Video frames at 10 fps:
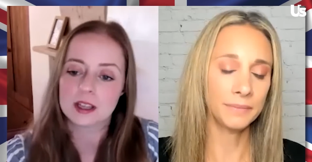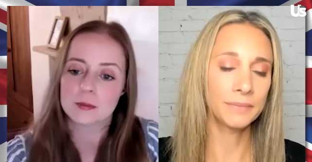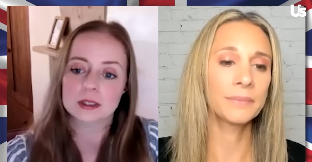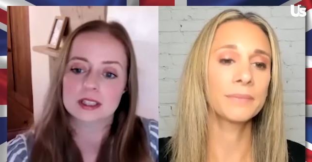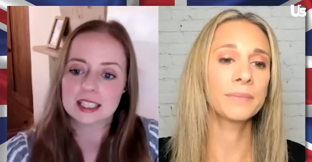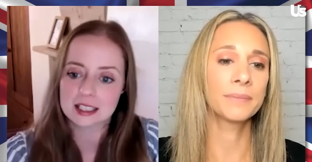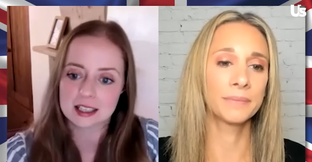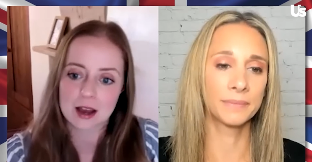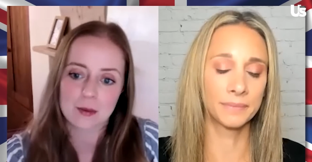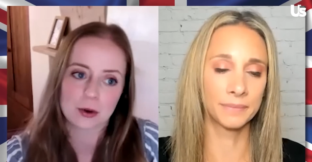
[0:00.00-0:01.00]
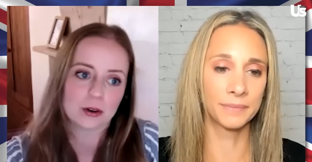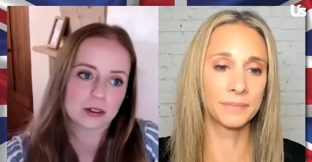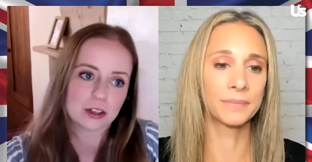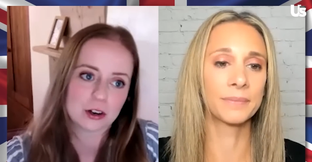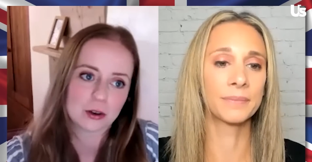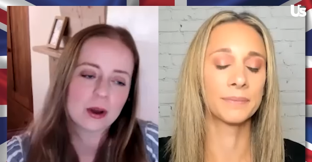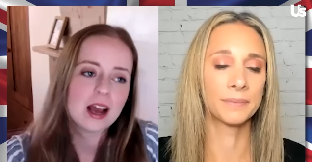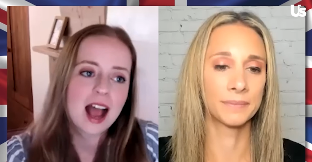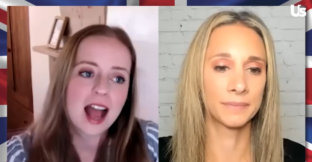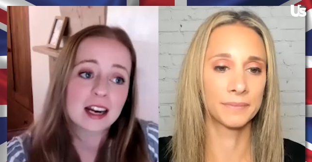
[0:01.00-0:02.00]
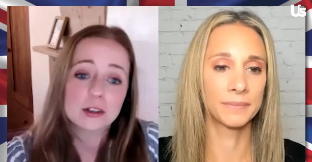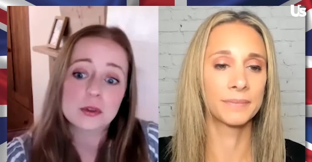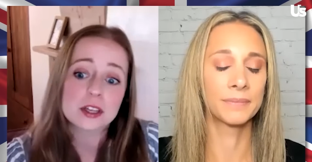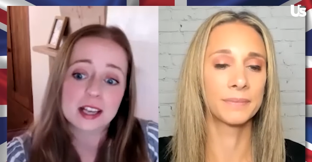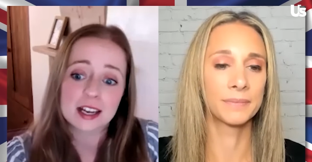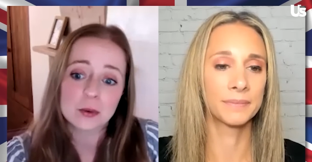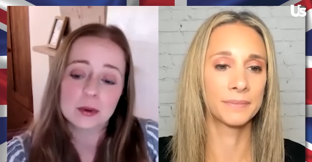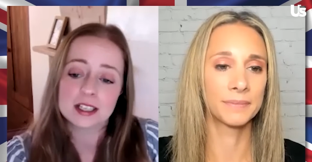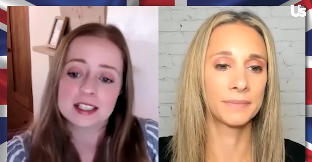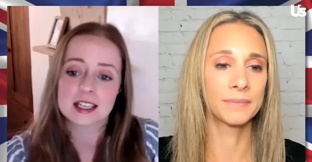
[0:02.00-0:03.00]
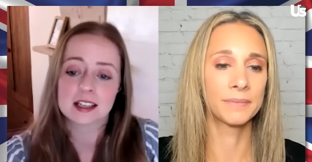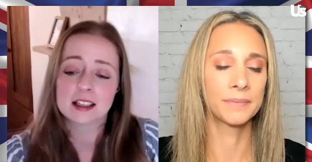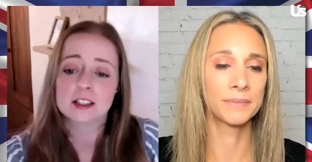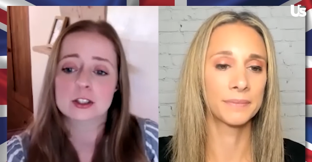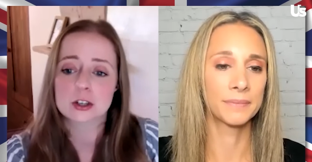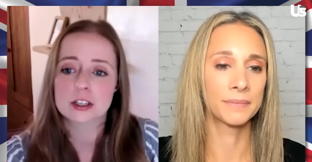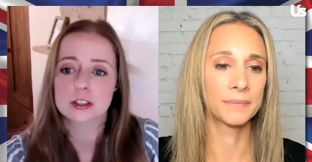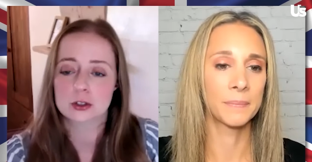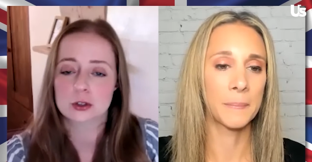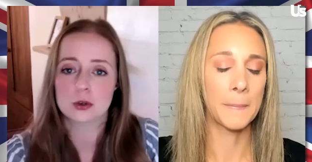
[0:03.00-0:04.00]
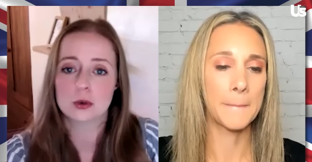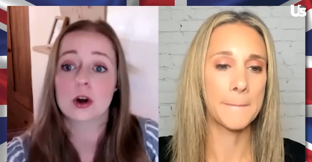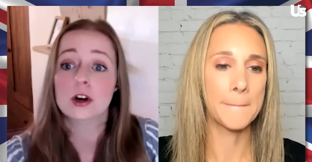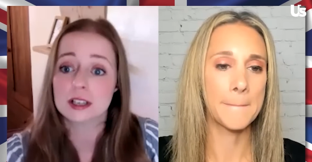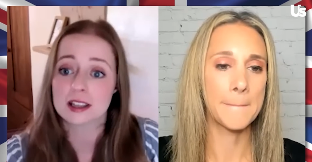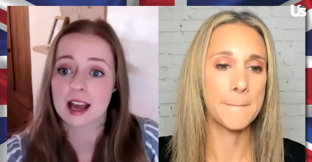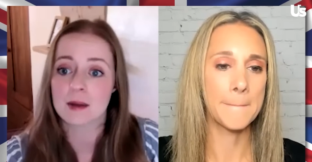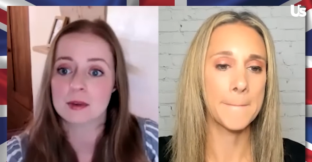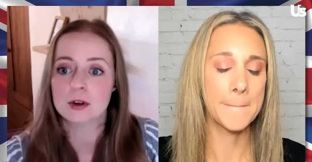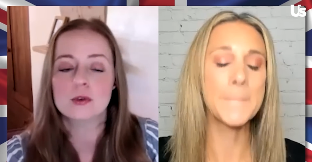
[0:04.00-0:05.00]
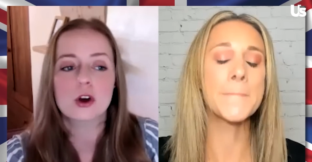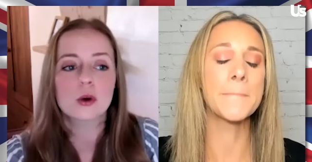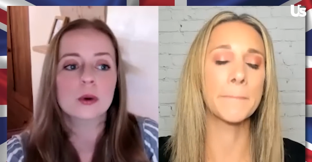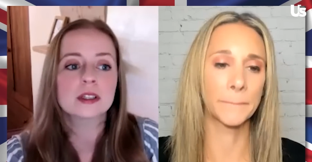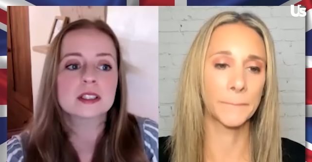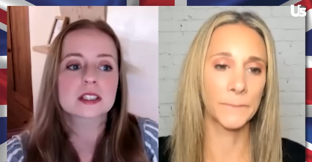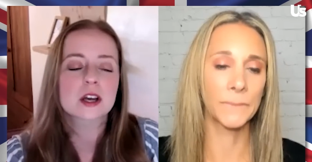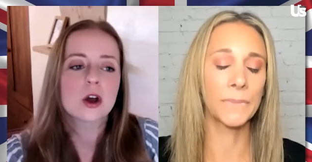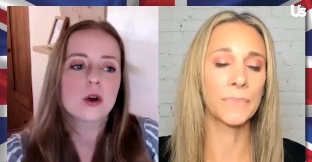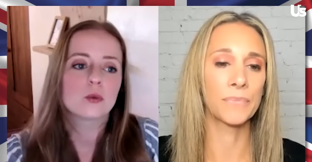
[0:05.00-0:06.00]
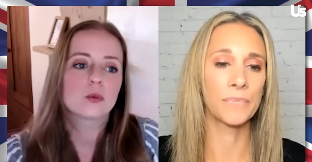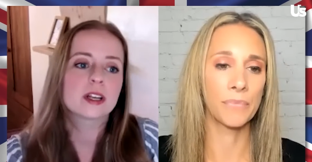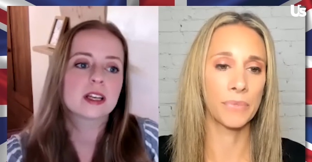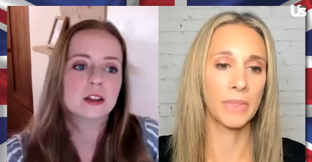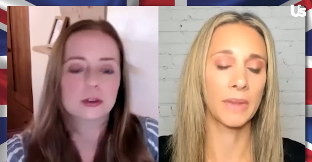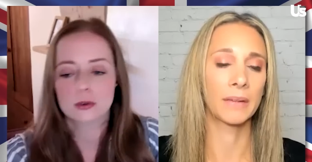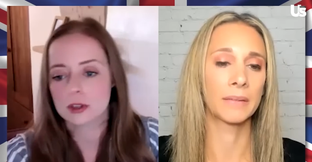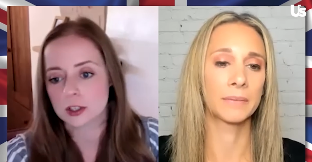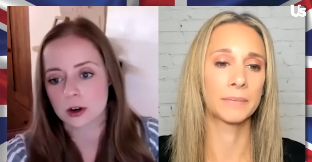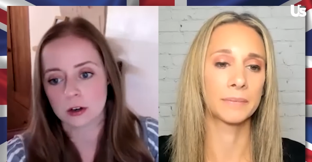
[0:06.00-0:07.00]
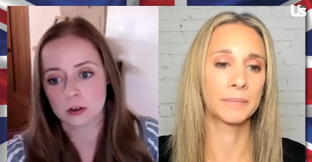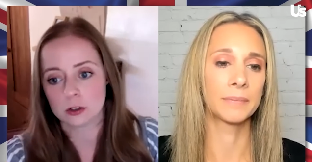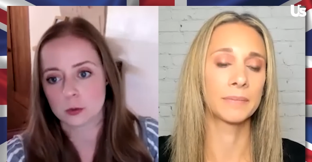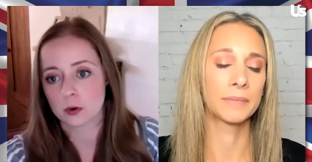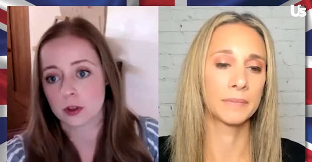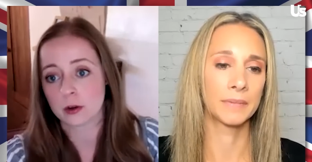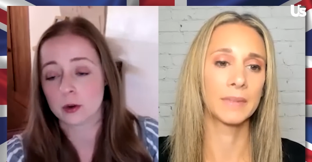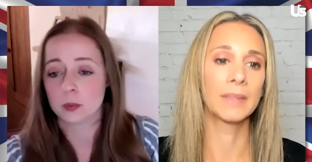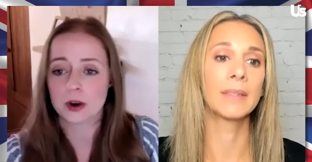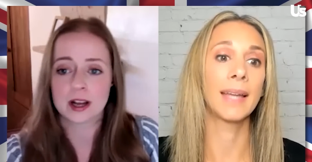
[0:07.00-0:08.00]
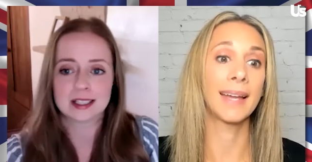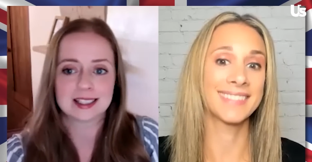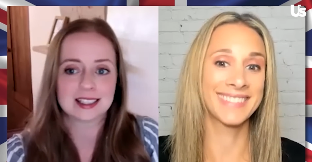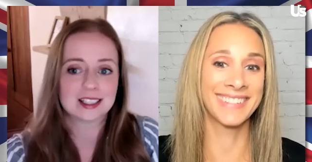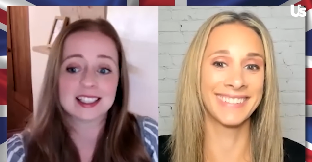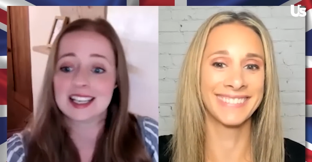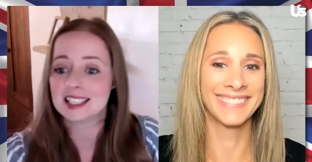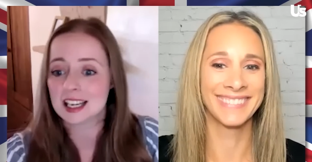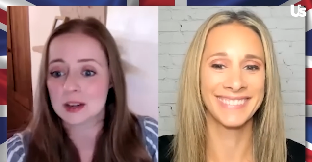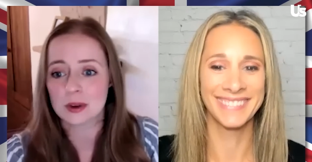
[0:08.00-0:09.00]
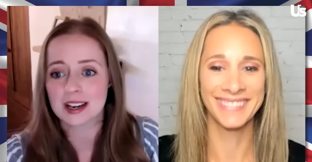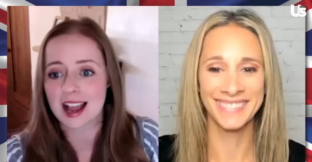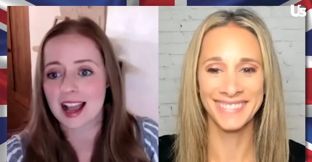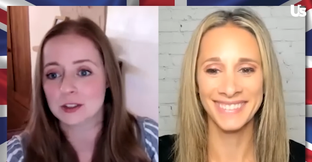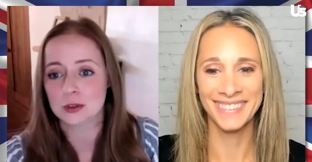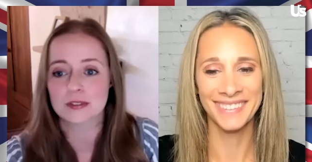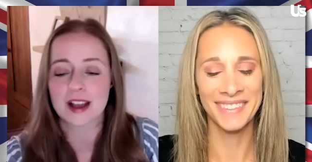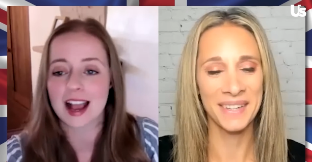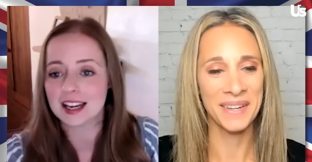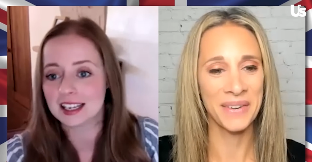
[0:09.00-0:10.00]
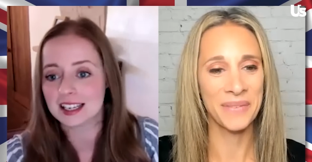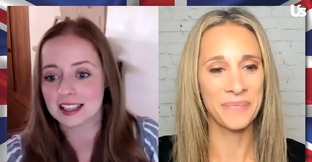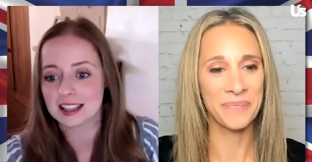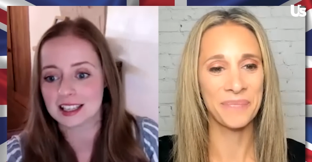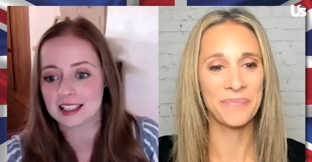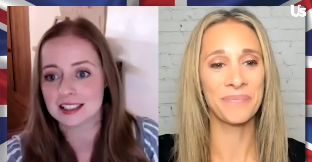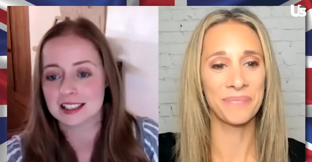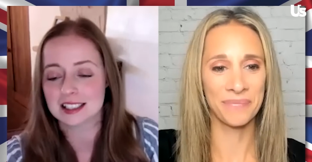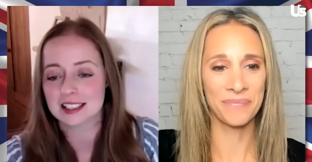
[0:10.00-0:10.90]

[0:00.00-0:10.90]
Speaker 1: them or leading them or, you know, and I don't think anyone is. And I think it's starting to hurt them. You know, no one's reading through these articles before they go to press? is anyone eh, sort of editing these